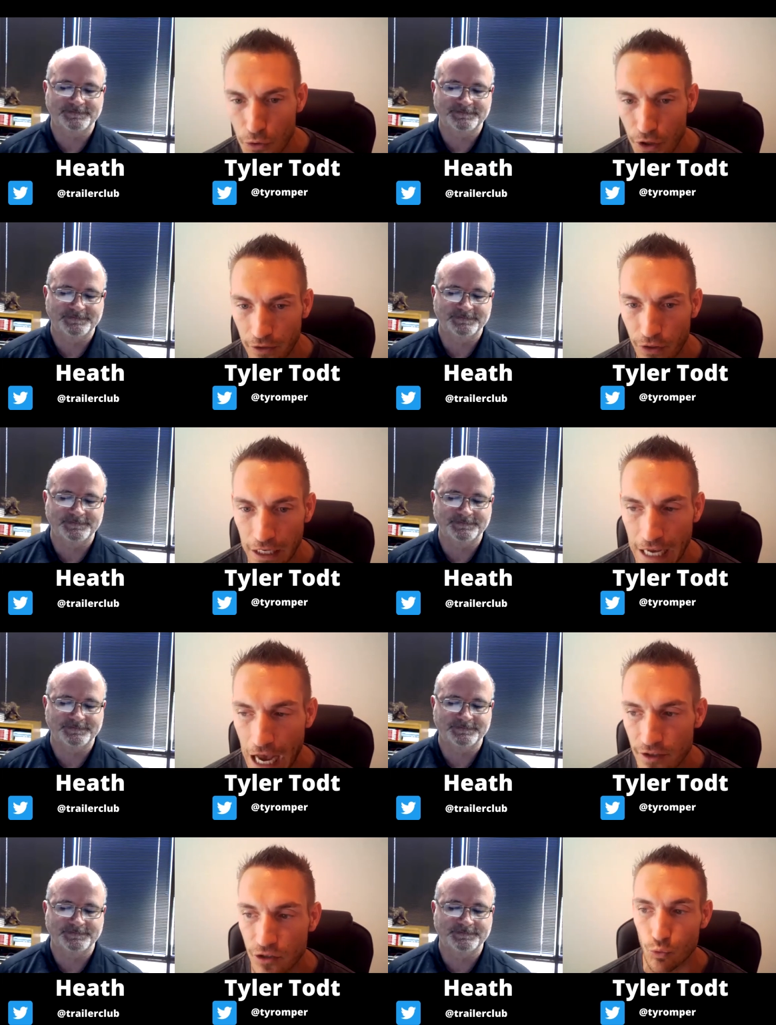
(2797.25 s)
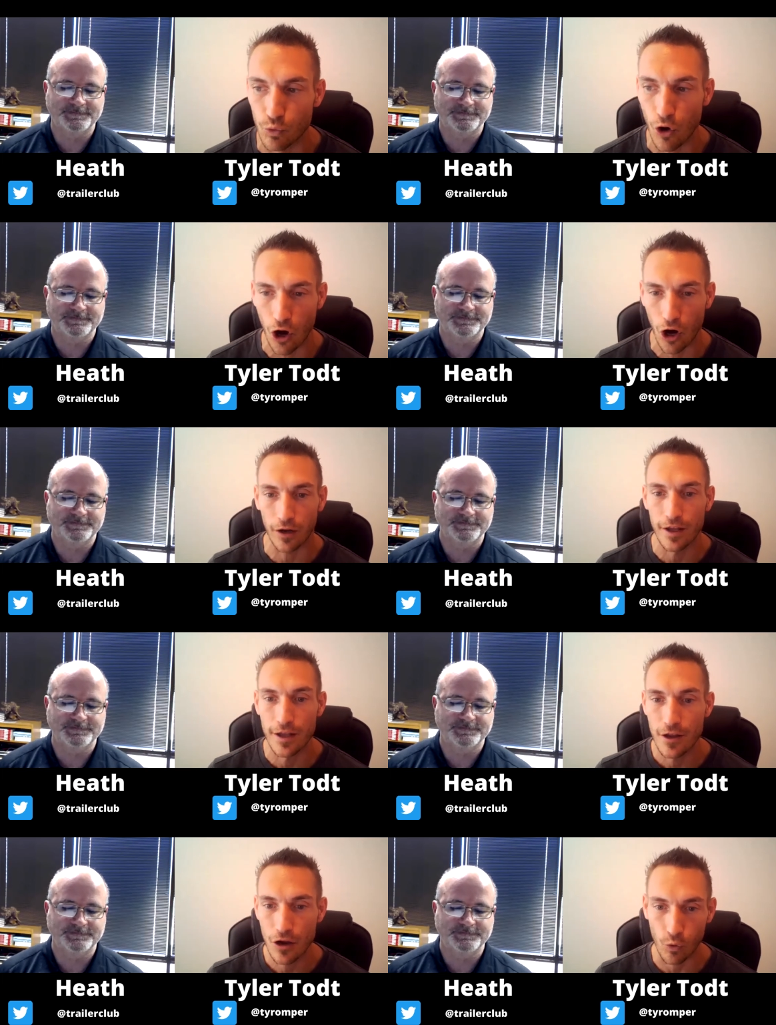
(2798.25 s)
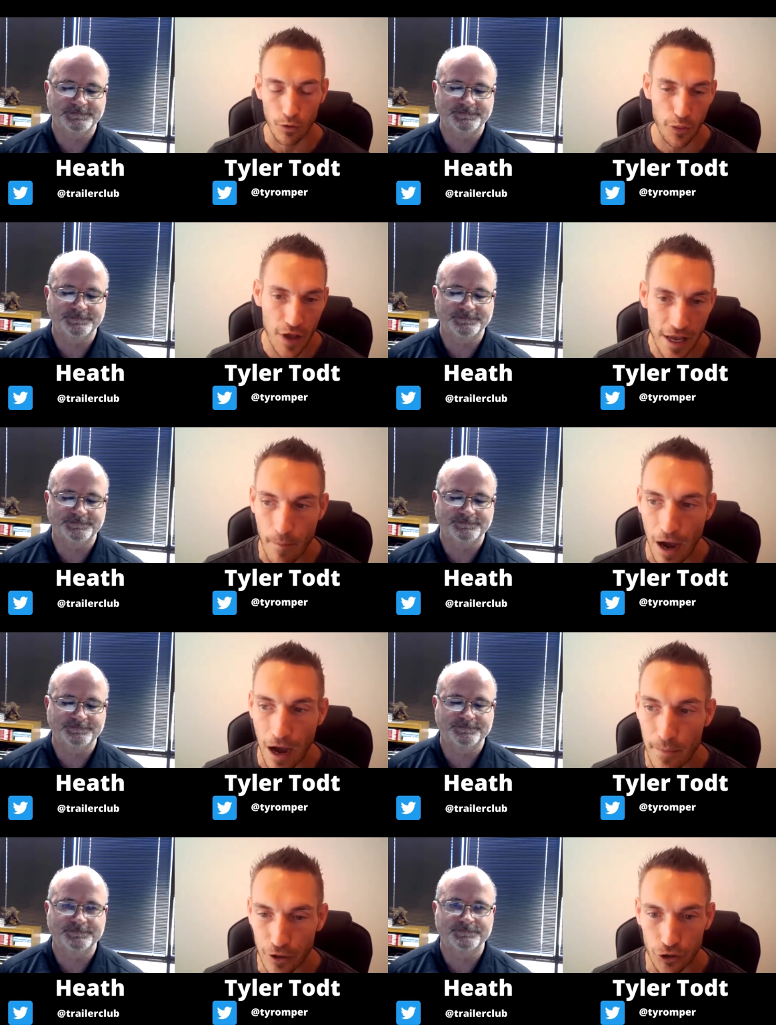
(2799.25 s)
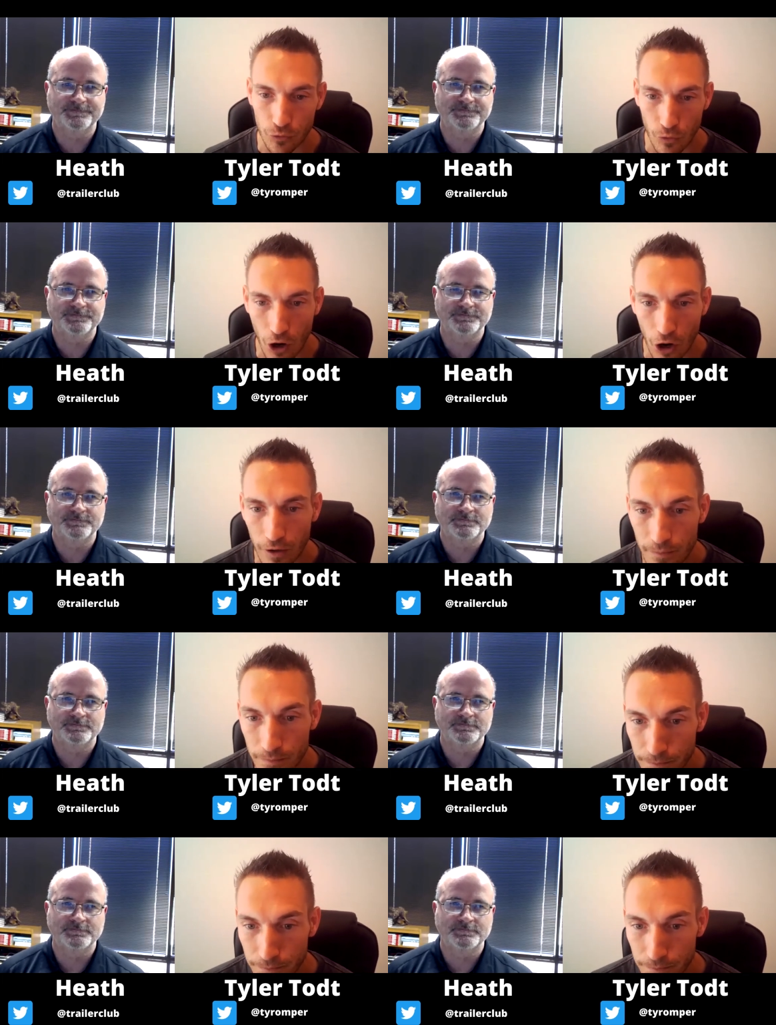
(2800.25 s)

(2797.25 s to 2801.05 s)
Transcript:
Speaker 1: you think that guys do wrong or think about marriage wrong?